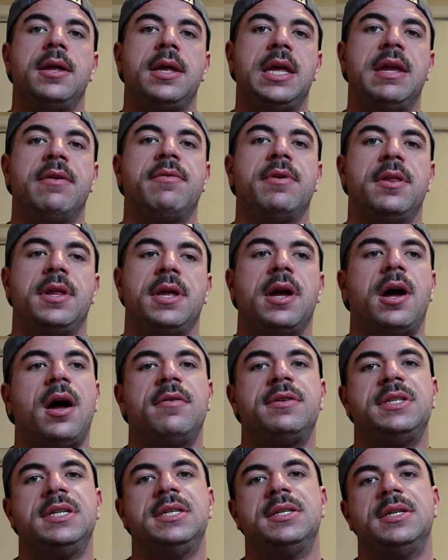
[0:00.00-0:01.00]
even in the
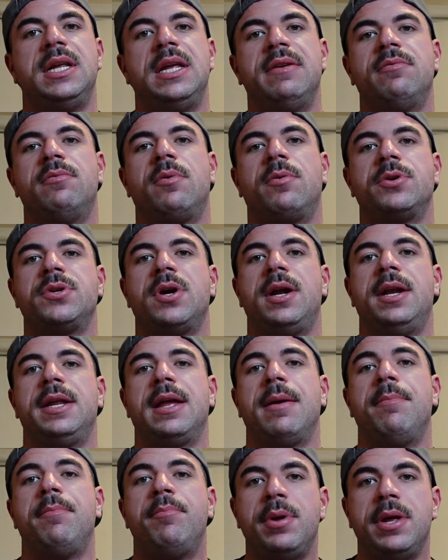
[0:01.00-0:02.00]
off season, even when we're trying
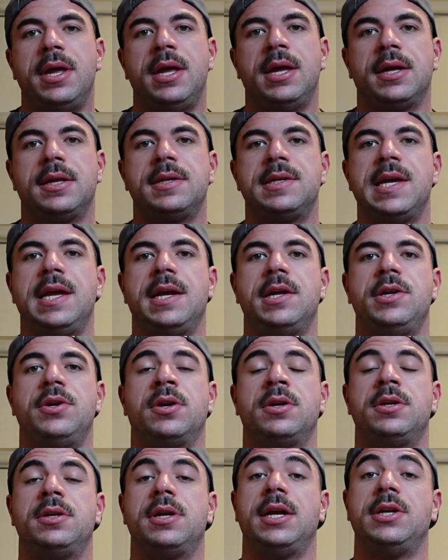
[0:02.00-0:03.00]
to get big, taking
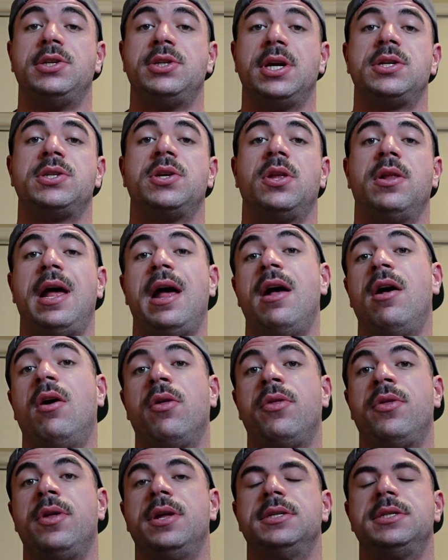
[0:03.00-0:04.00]
your digestional
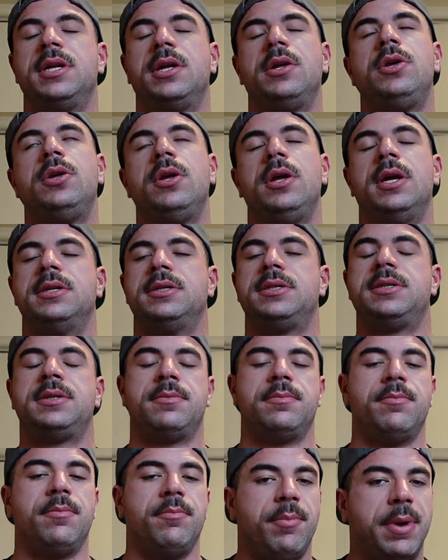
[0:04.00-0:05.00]
health is,
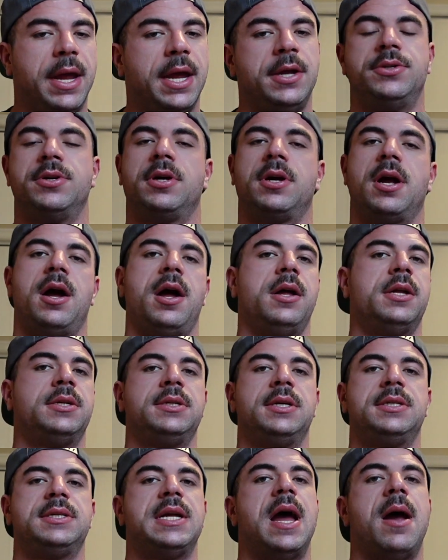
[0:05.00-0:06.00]
is major,
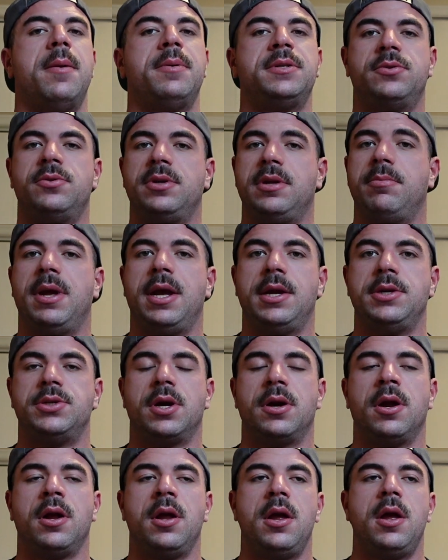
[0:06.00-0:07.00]
guys. It's absolutely
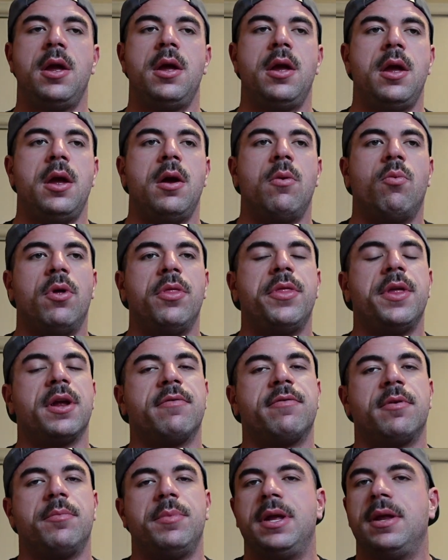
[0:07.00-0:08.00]
major. One
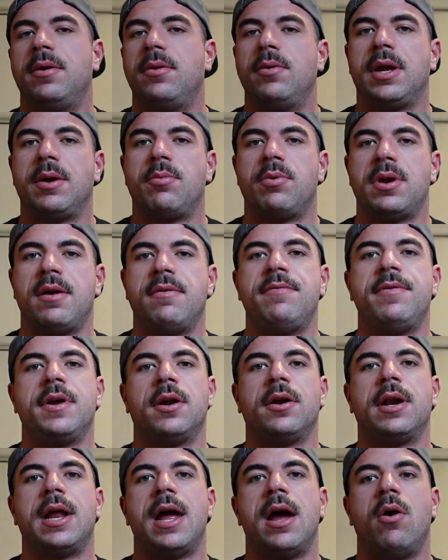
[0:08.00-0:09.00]
thing for me, like when I
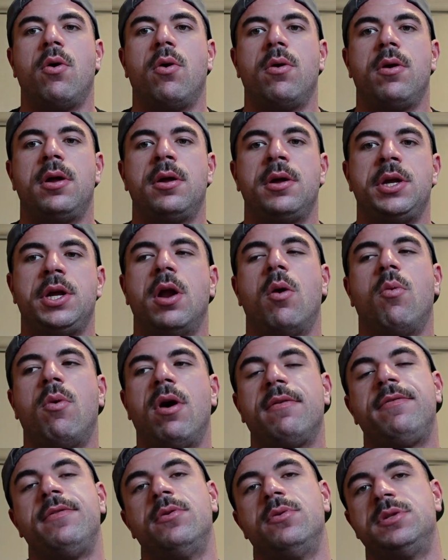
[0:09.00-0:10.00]
figured out, you know,
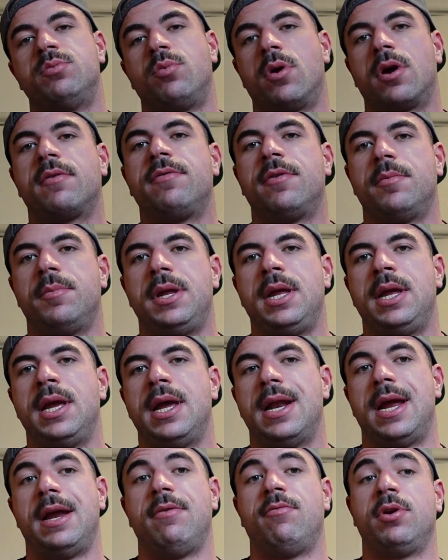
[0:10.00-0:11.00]
what foods work for me
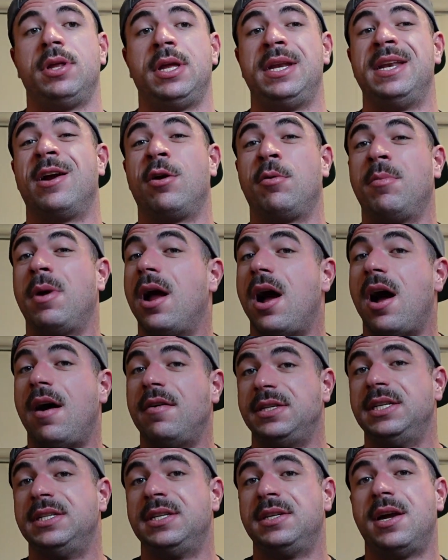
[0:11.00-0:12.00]
and I really narrowed my
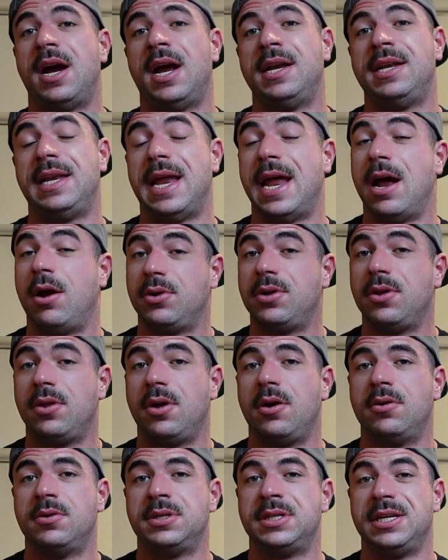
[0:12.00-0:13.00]
off season diet down to
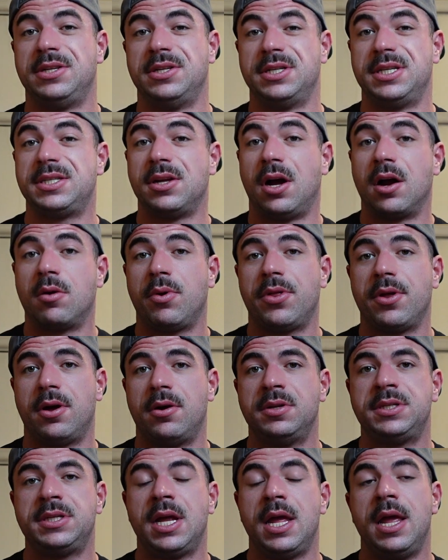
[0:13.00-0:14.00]
those and just stuck with
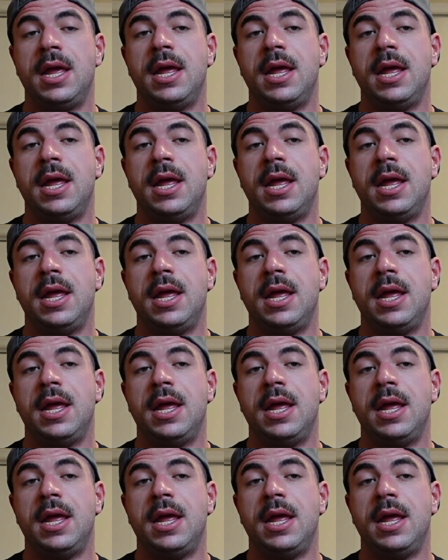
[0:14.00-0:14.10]
those,